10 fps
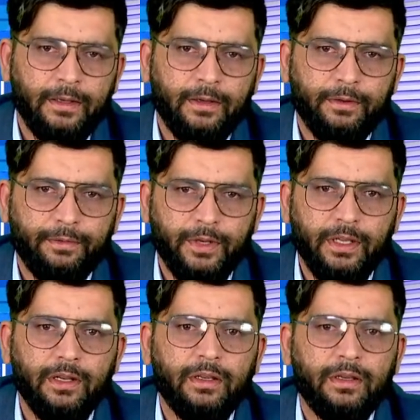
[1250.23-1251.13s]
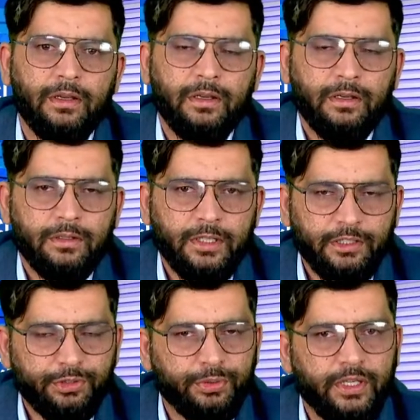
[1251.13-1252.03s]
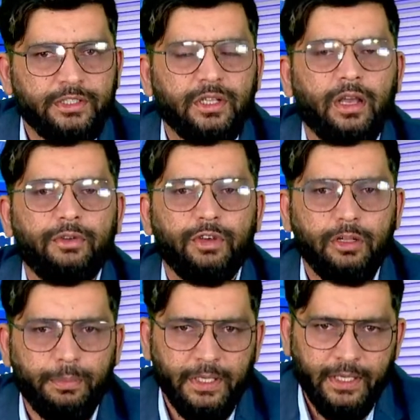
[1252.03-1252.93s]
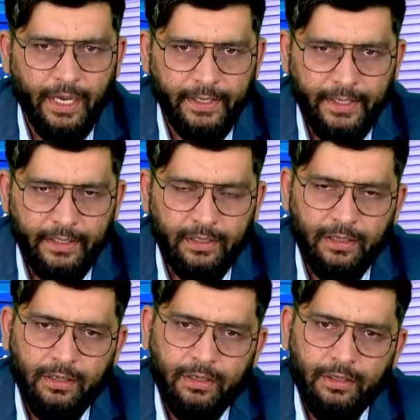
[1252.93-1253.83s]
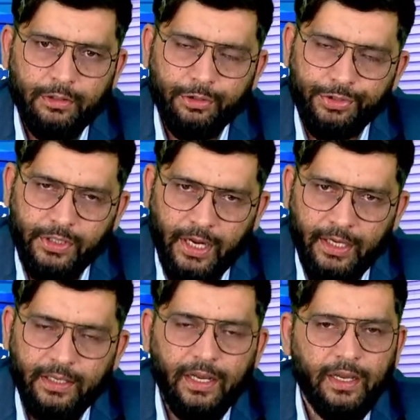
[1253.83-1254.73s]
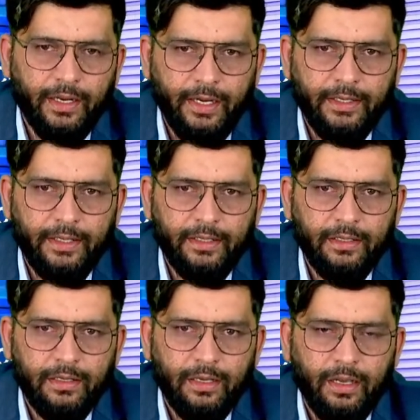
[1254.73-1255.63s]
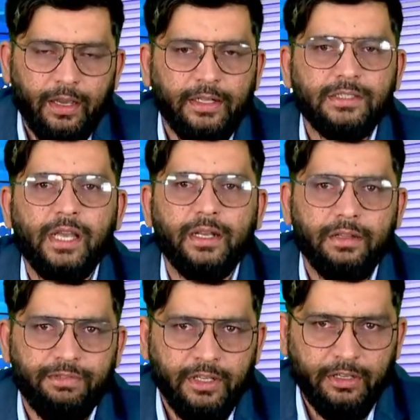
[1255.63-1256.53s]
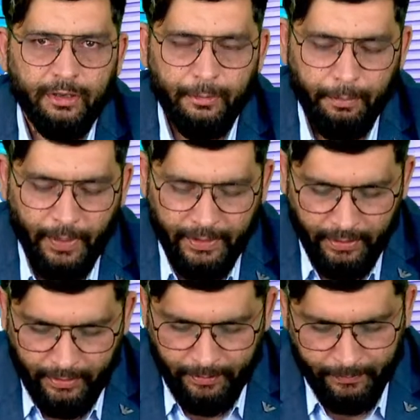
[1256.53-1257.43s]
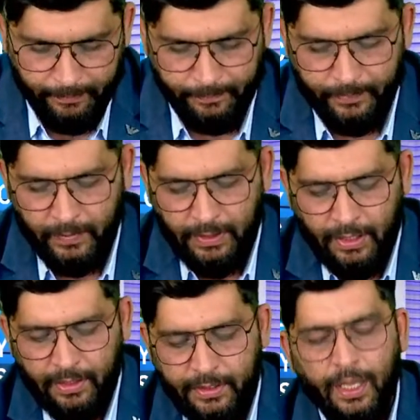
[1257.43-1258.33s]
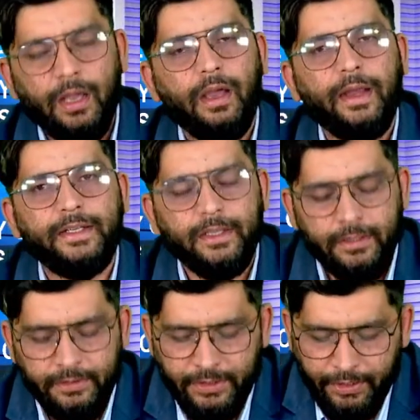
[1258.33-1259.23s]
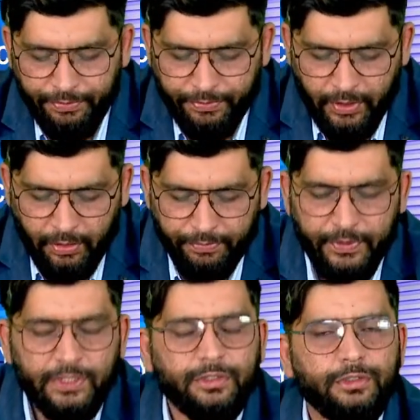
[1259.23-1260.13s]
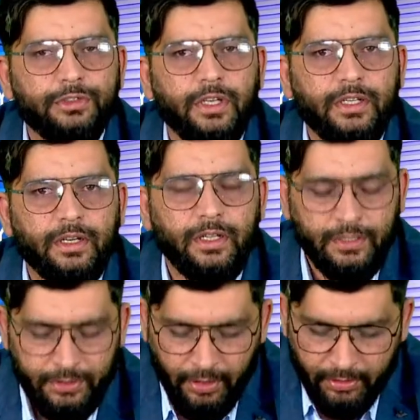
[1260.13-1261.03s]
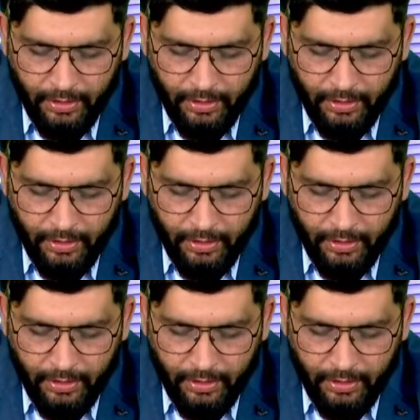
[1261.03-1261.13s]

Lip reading: where that students will be guided to start writing in a scientific manner. The editor-in-chief of this newsletter is Dr.